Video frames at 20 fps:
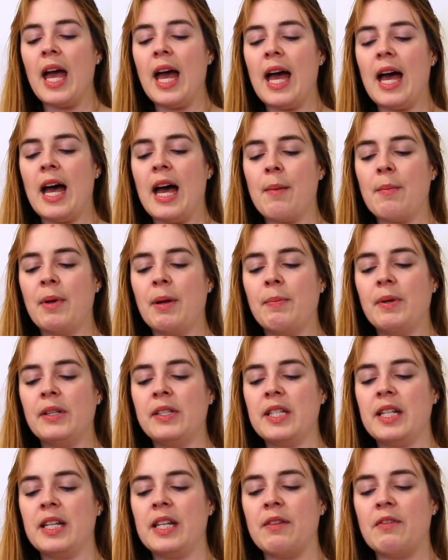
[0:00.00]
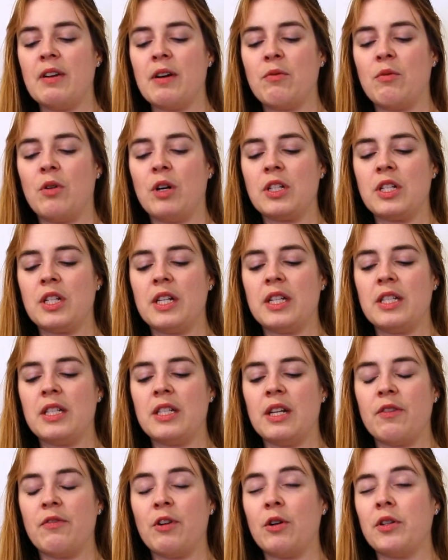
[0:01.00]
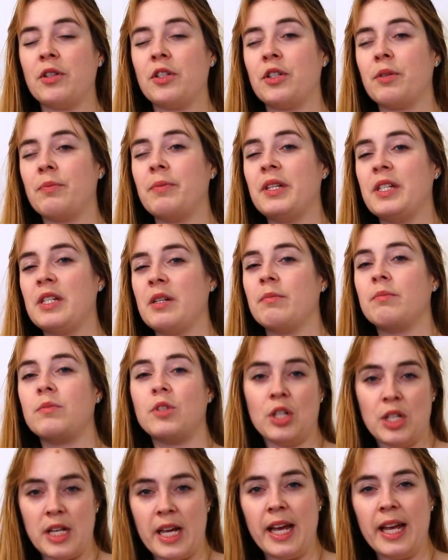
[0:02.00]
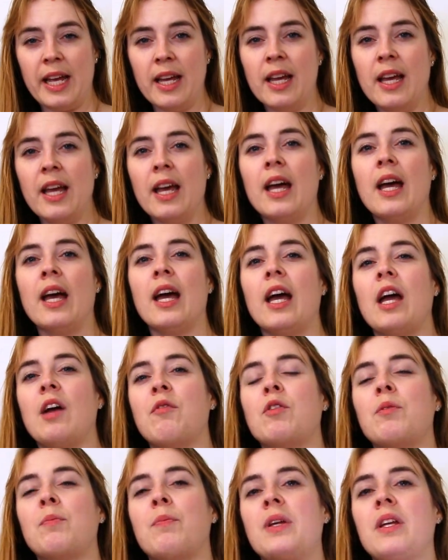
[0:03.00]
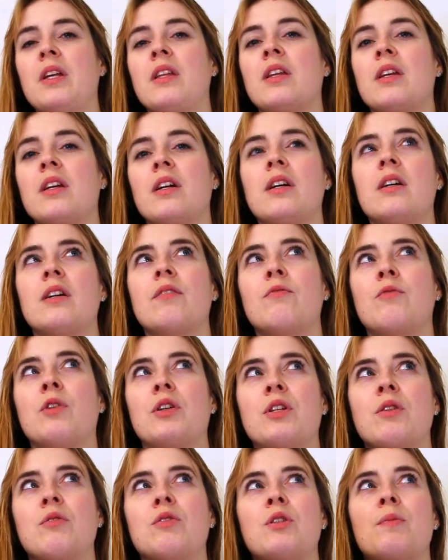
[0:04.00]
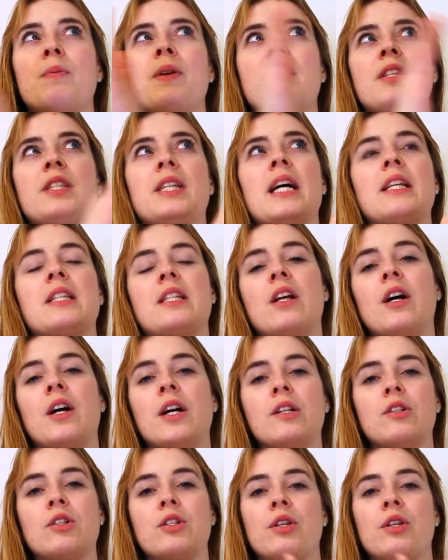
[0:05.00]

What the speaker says: And basically if I ordered a medium today, it would be what used to be the size large.